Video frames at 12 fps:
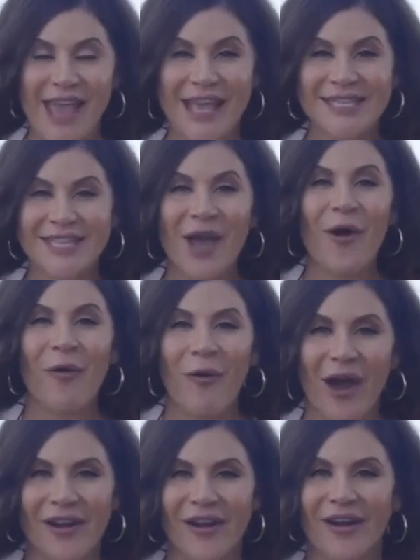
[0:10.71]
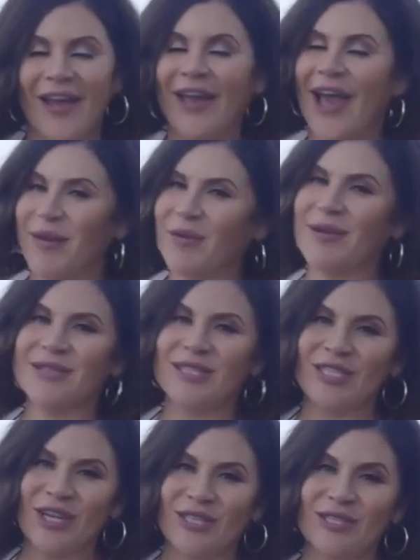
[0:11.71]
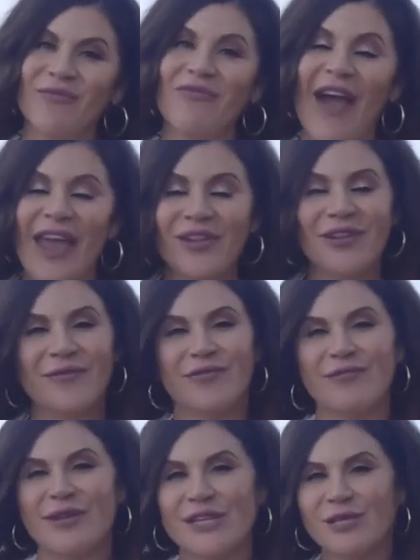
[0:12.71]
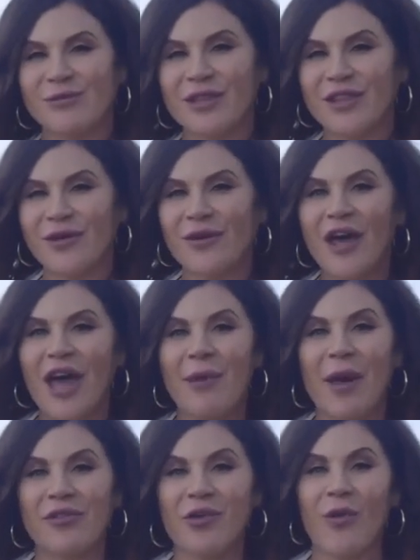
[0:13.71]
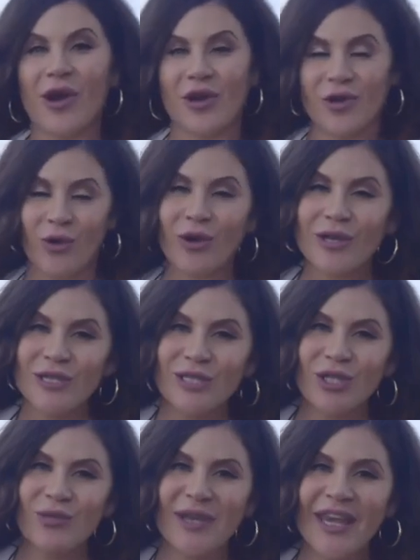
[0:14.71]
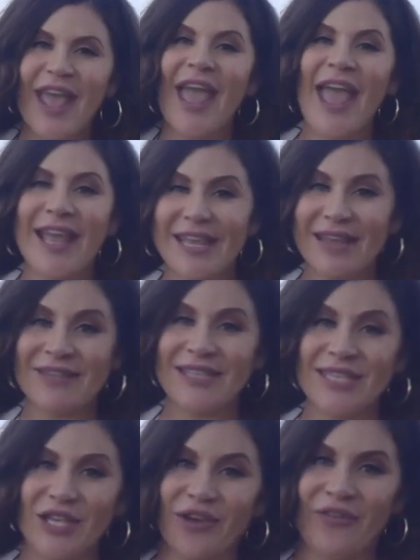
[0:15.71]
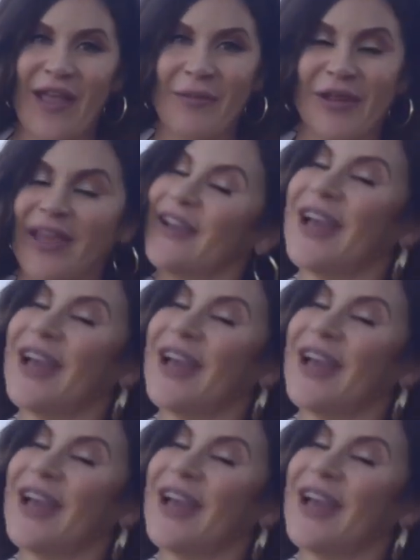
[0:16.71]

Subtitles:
Yes, water. I'm about to share some vital information with you about the water you're consuming and giving to your family.